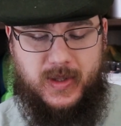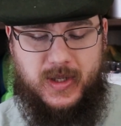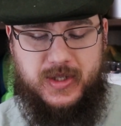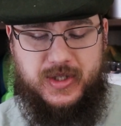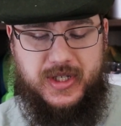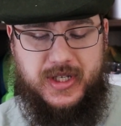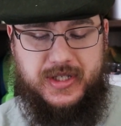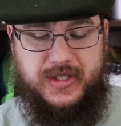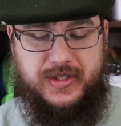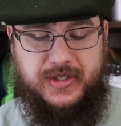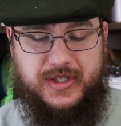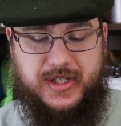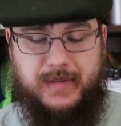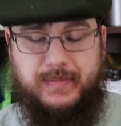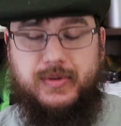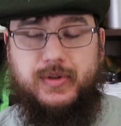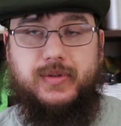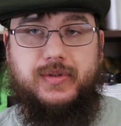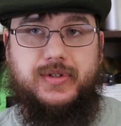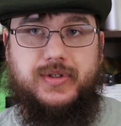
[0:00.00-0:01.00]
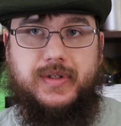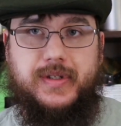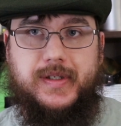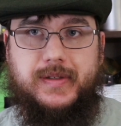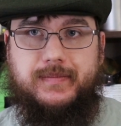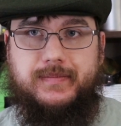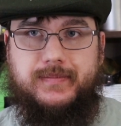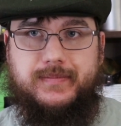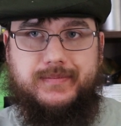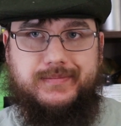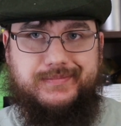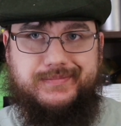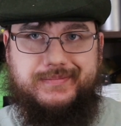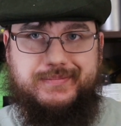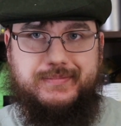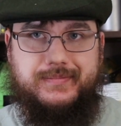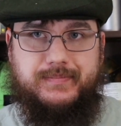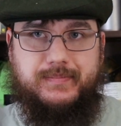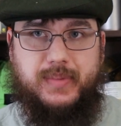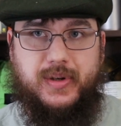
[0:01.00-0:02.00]
Which I should stop doing so I don't
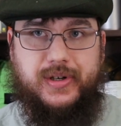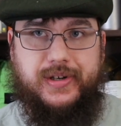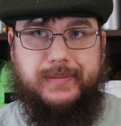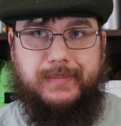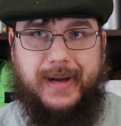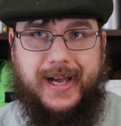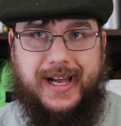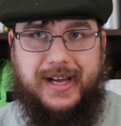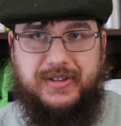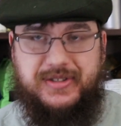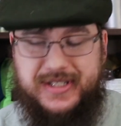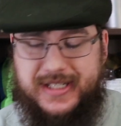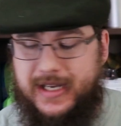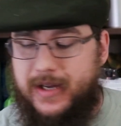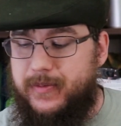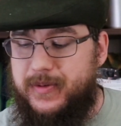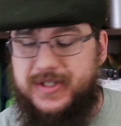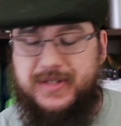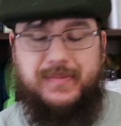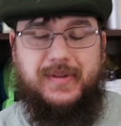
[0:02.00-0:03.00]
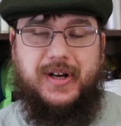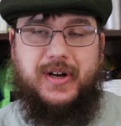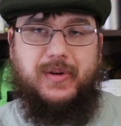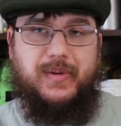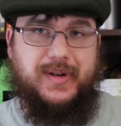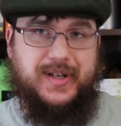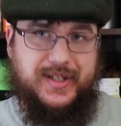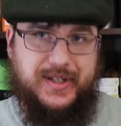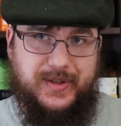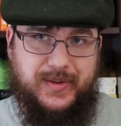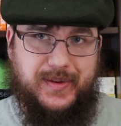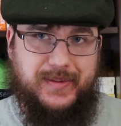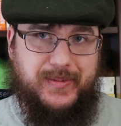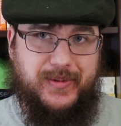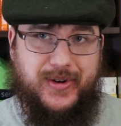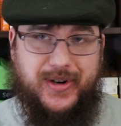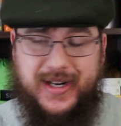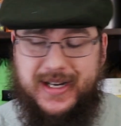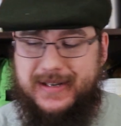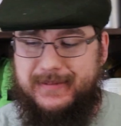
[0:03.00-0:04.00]
burn my house down, which I'm not going to, I'm
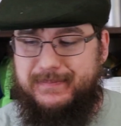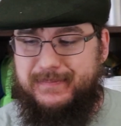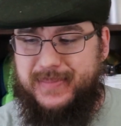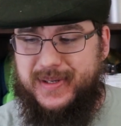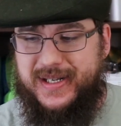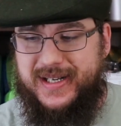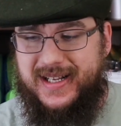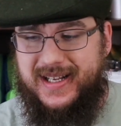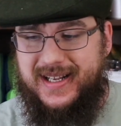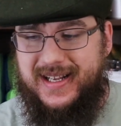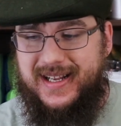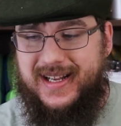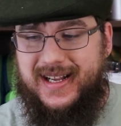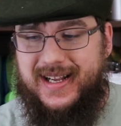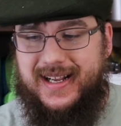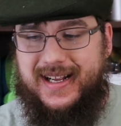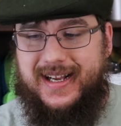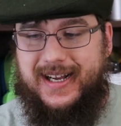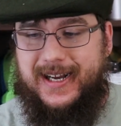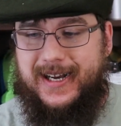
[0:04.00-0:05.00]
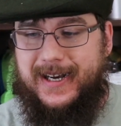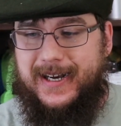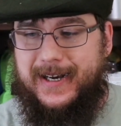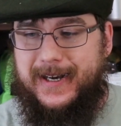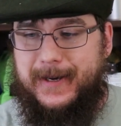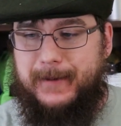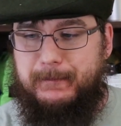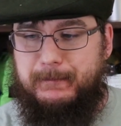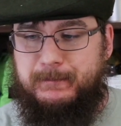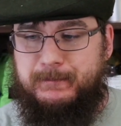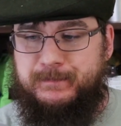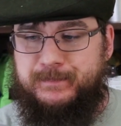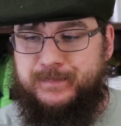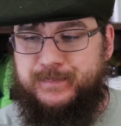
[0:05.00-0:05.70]
great, but, um...